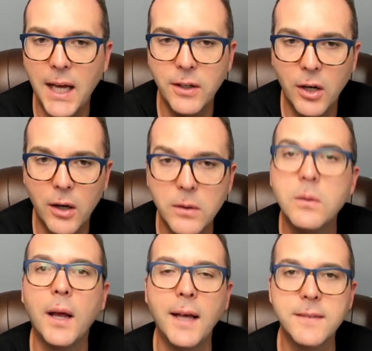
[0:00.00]
.go
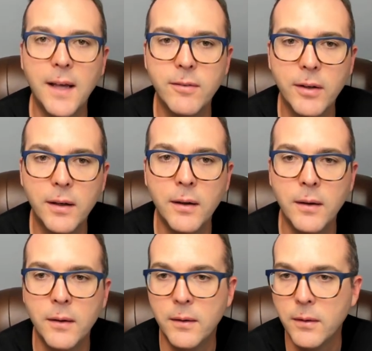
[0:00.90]
as having
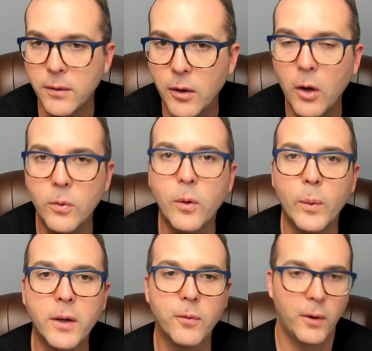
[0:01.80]
code that
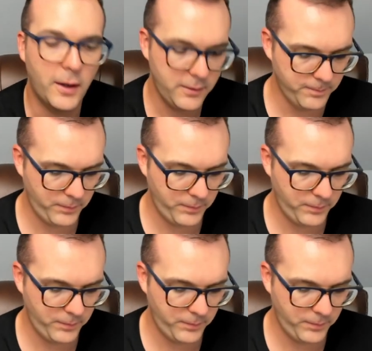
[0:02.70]
we can run.